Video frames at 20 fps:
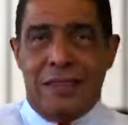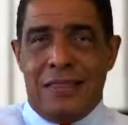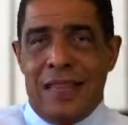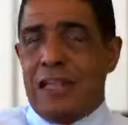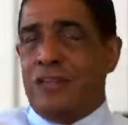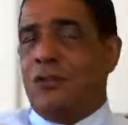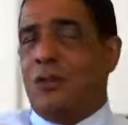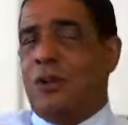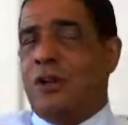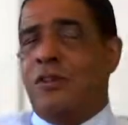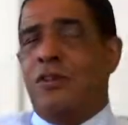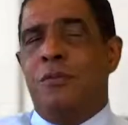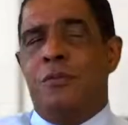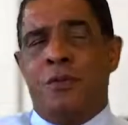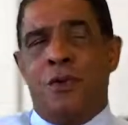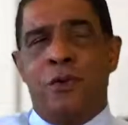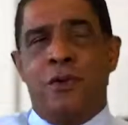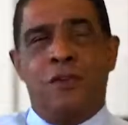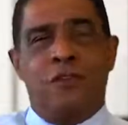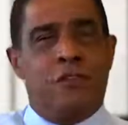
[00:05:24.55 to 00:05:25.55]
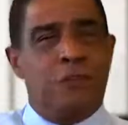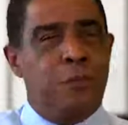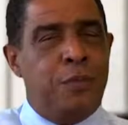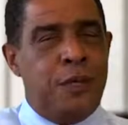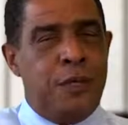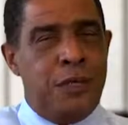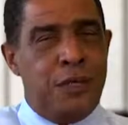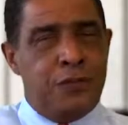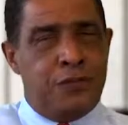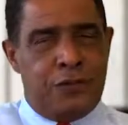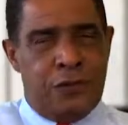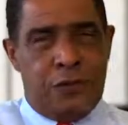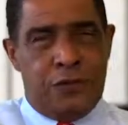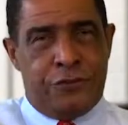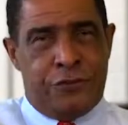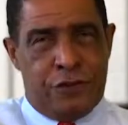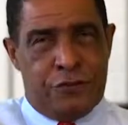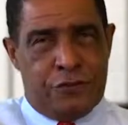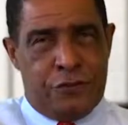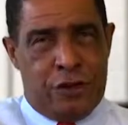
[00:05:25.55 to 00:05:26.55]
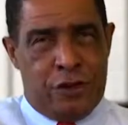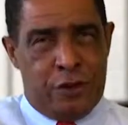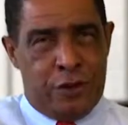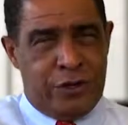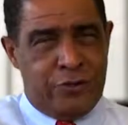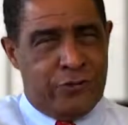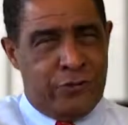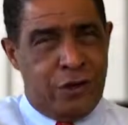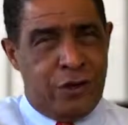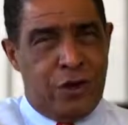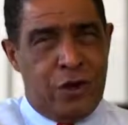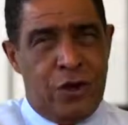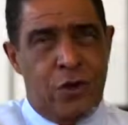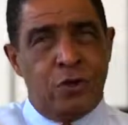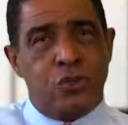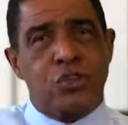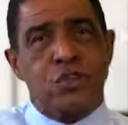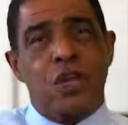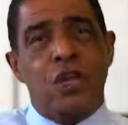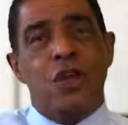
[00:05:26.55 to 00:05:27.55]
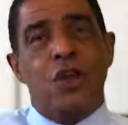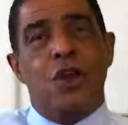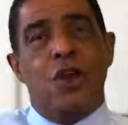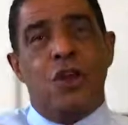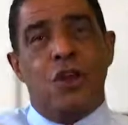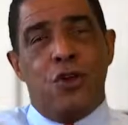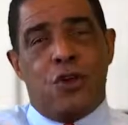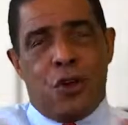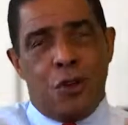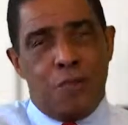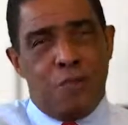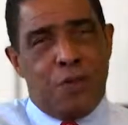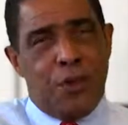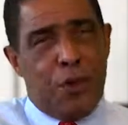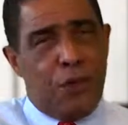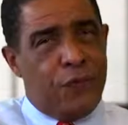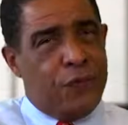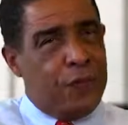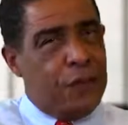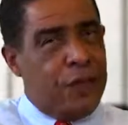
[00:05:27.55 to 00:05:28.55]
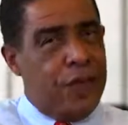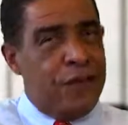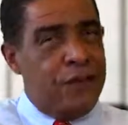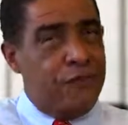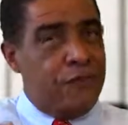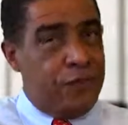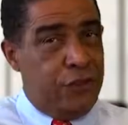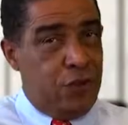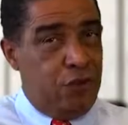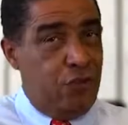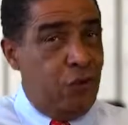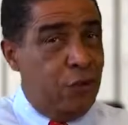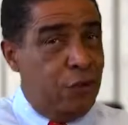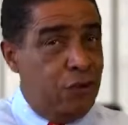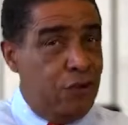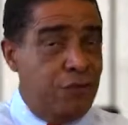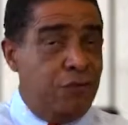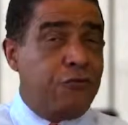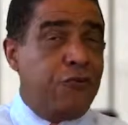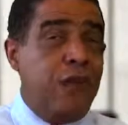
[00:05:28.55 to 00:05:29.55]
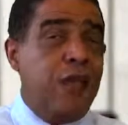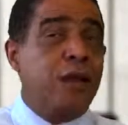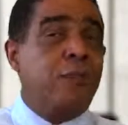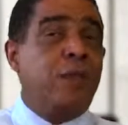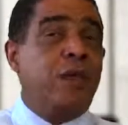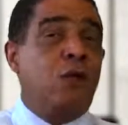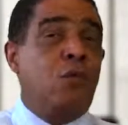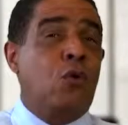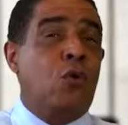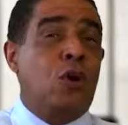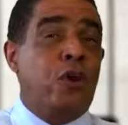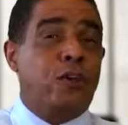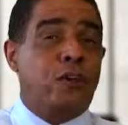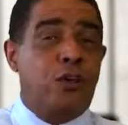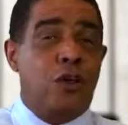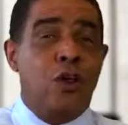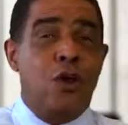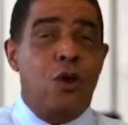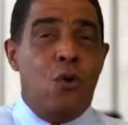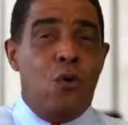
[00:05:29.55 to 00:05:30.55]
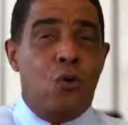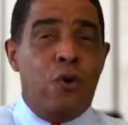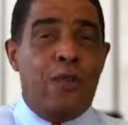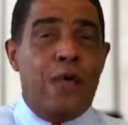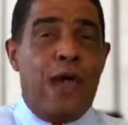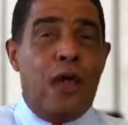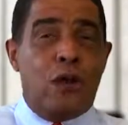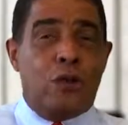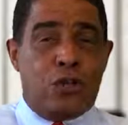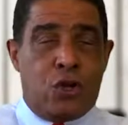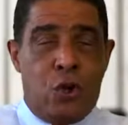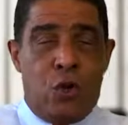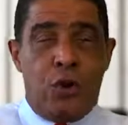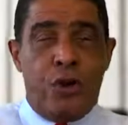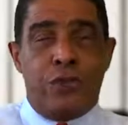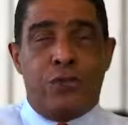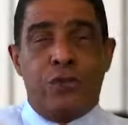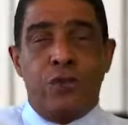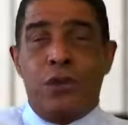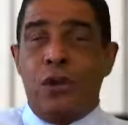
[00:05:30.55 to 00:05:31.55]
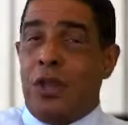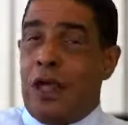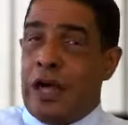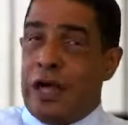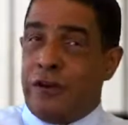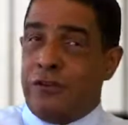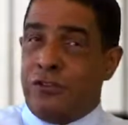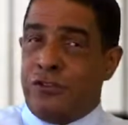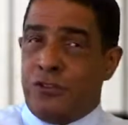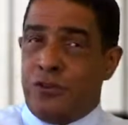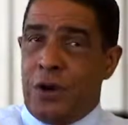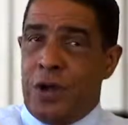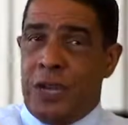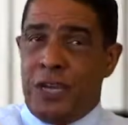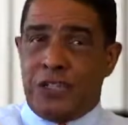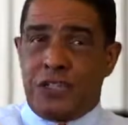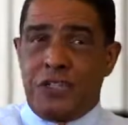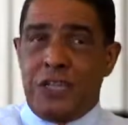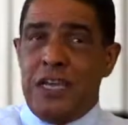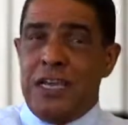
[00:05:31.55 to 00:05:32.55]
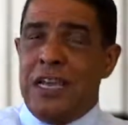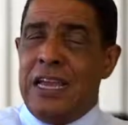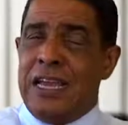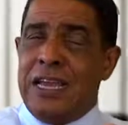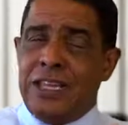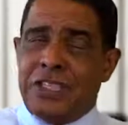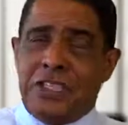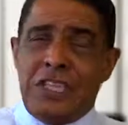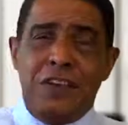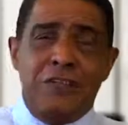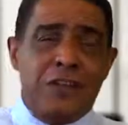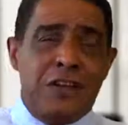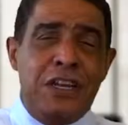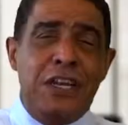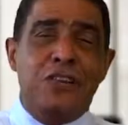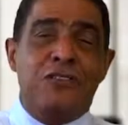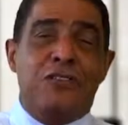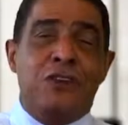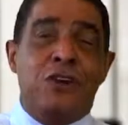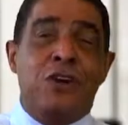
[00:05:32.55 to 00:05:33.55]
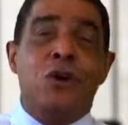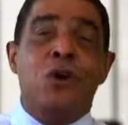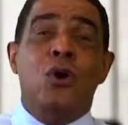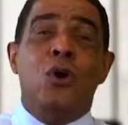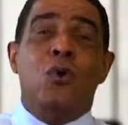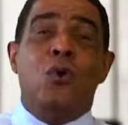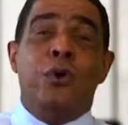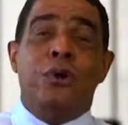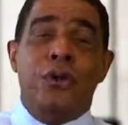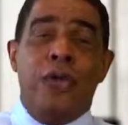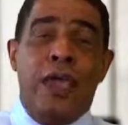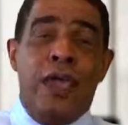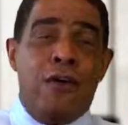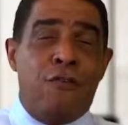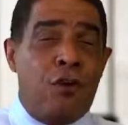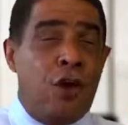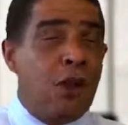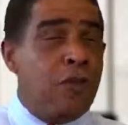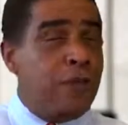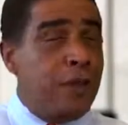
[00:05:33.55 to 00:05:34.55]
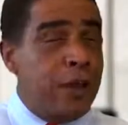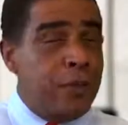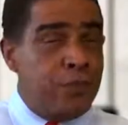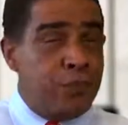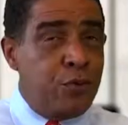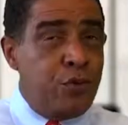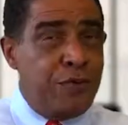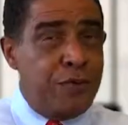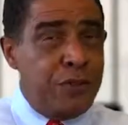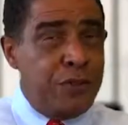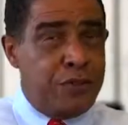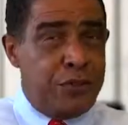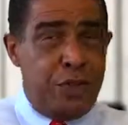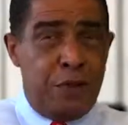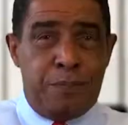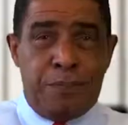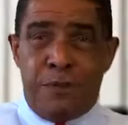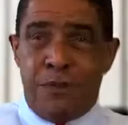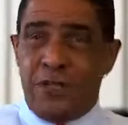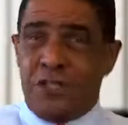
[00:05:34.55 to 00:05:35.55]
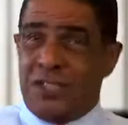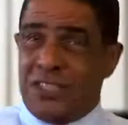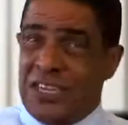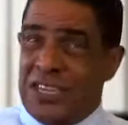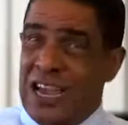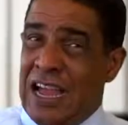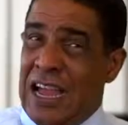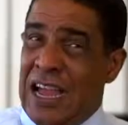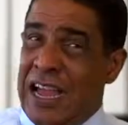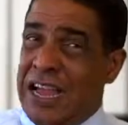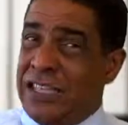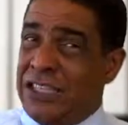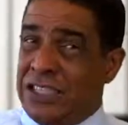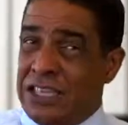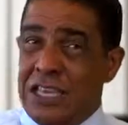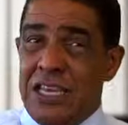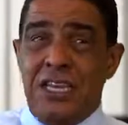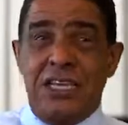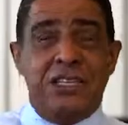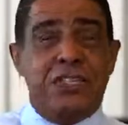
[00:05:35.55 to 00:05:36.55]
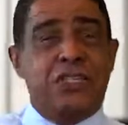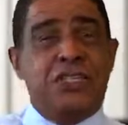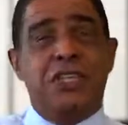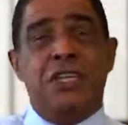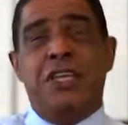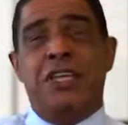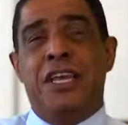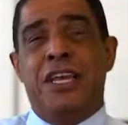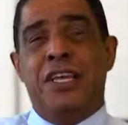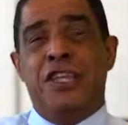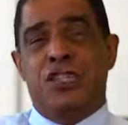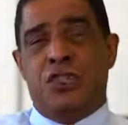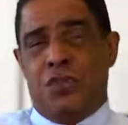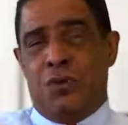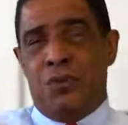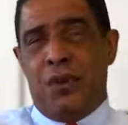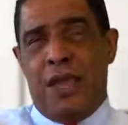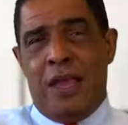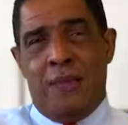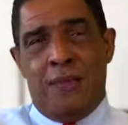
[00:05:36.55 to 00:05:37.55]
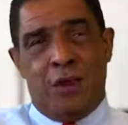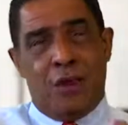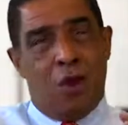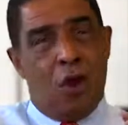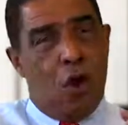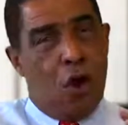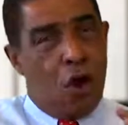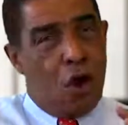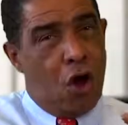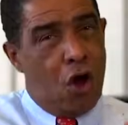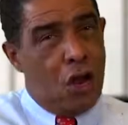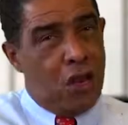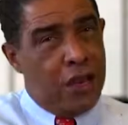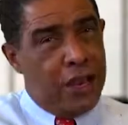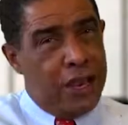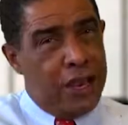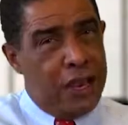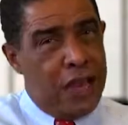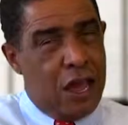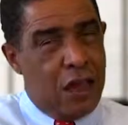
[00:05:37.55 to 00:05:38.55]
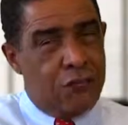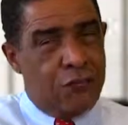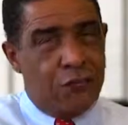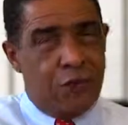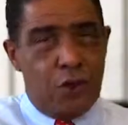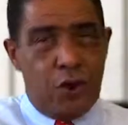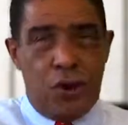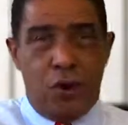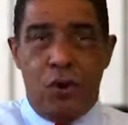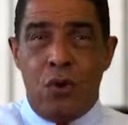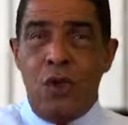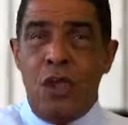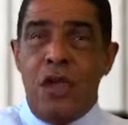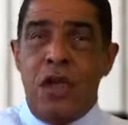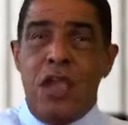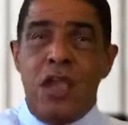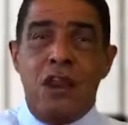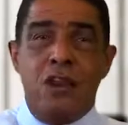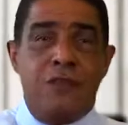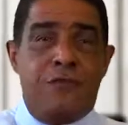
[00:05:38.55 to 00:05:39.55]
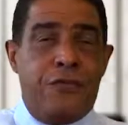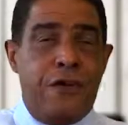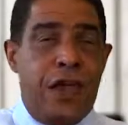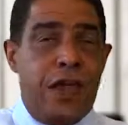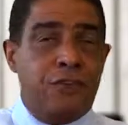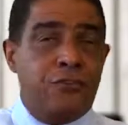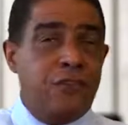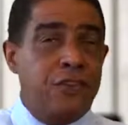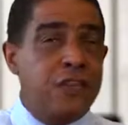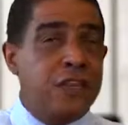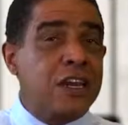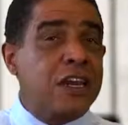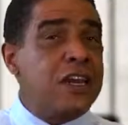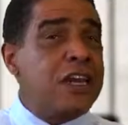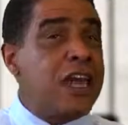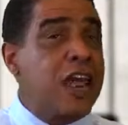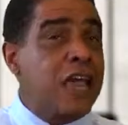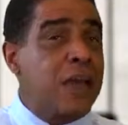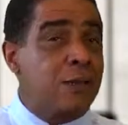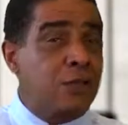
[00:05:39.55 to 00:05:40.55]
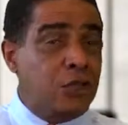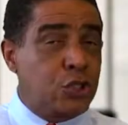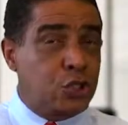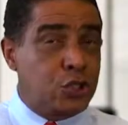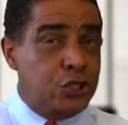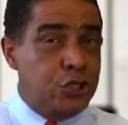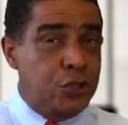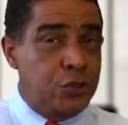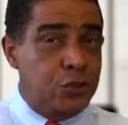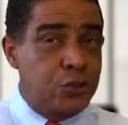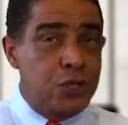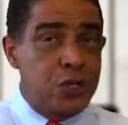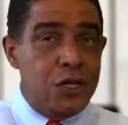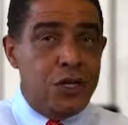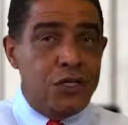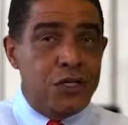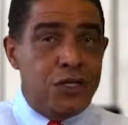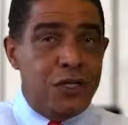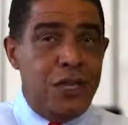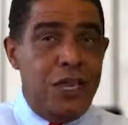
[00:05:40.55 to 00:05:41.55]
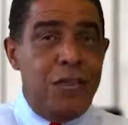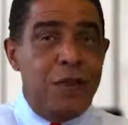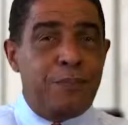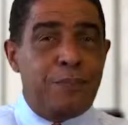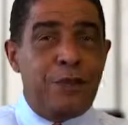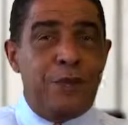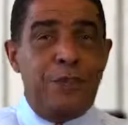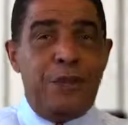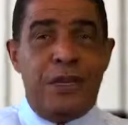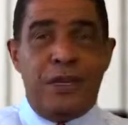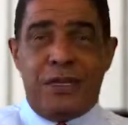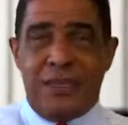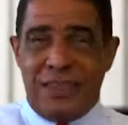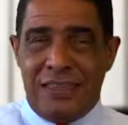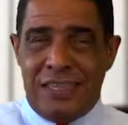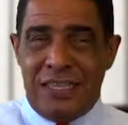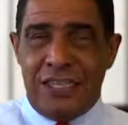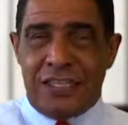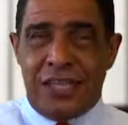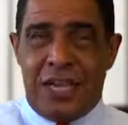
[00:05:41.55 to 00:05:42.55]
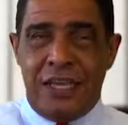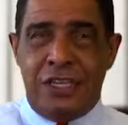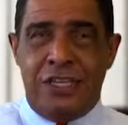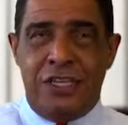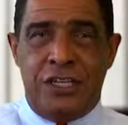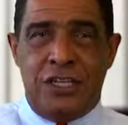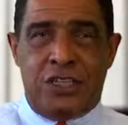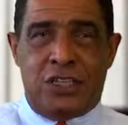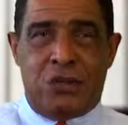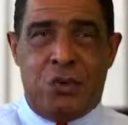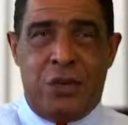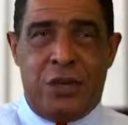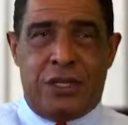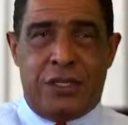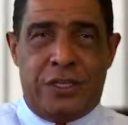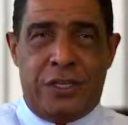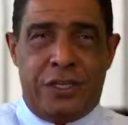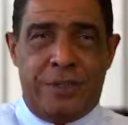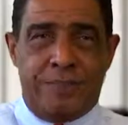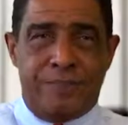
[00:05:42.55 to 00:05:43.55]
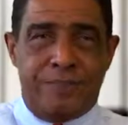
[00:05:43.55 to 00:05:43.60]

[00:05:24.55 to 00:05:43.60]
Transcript: That's one of the beauties of being a sales acceleration coach. You can build the life that you and your family want without going through a lot of stress. And it's even easier when you have all of my proven templates, guides, CDs, you name it, all laid out for you in a fashion that enables you to implement these ideas quickly.